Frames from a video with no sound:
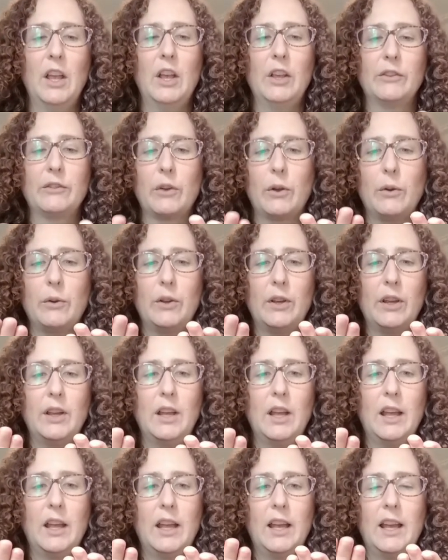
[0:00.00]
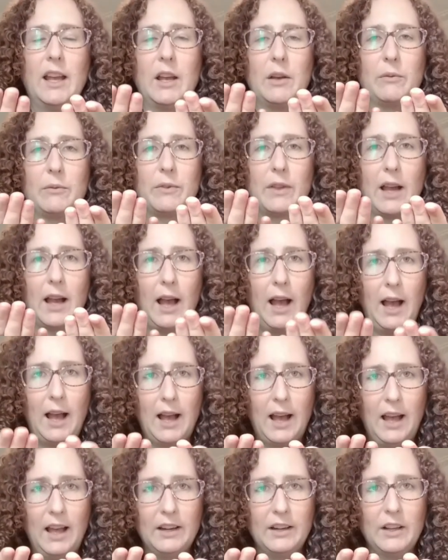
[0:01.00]
So if the
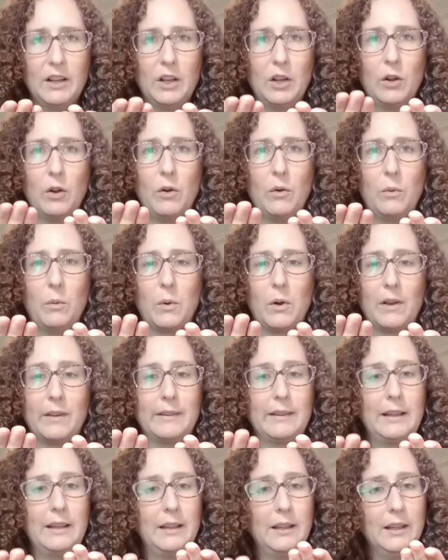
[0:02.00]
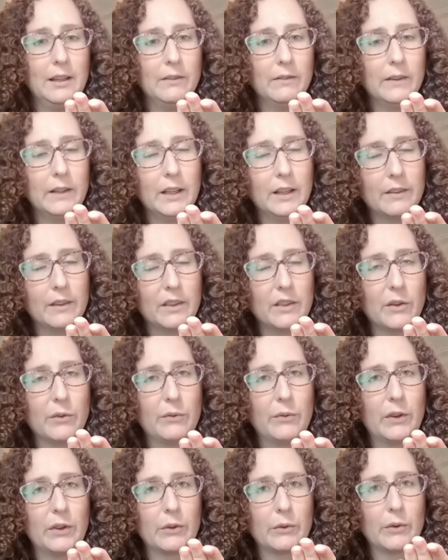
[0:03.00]
heart was heavier than the
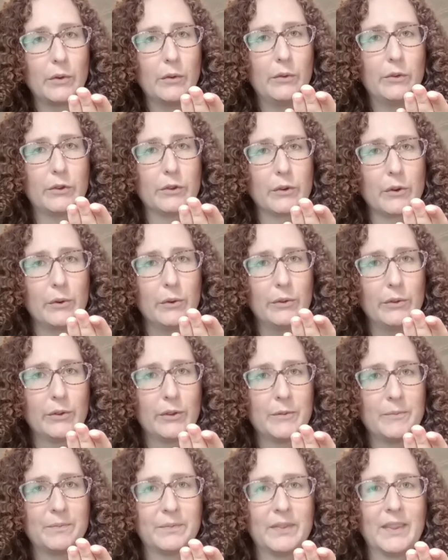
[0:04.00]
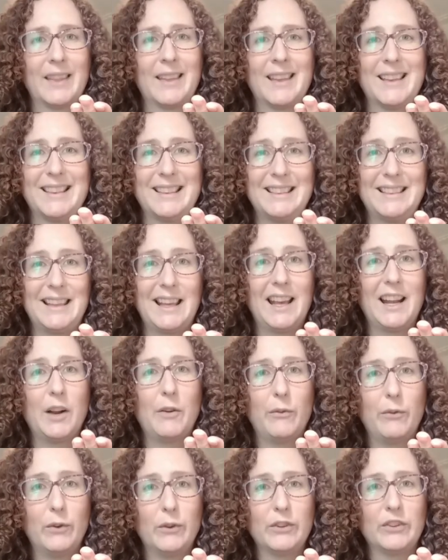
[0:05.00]
feather of truth, that
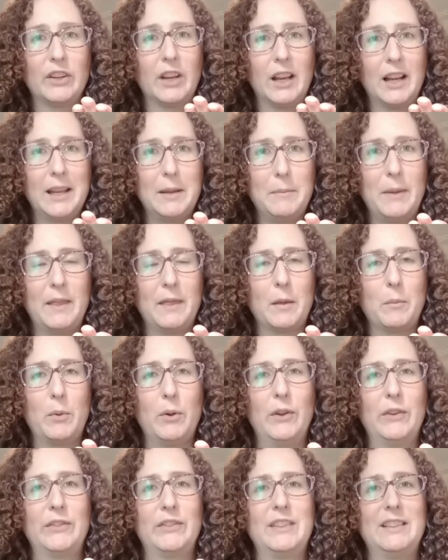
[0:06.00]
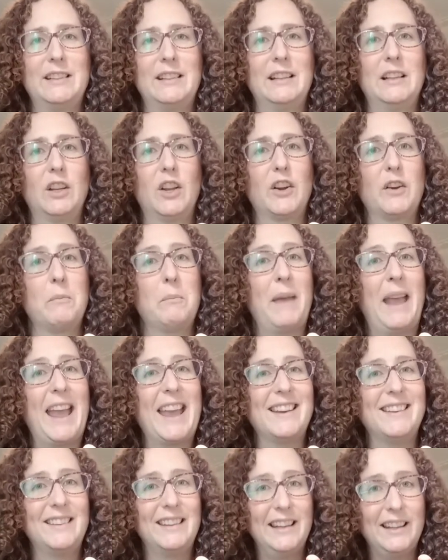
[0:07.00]
unfortunately meant the person did a lot of
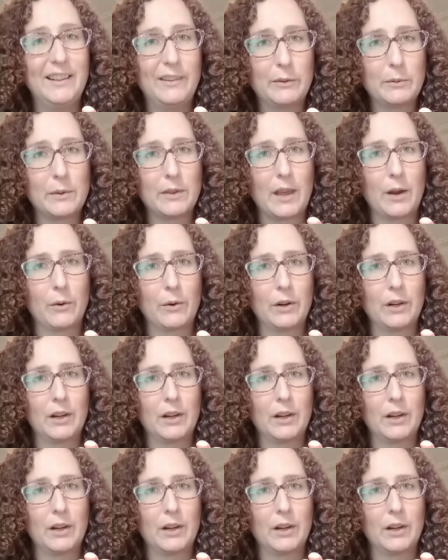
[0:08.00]
bad deeds when they were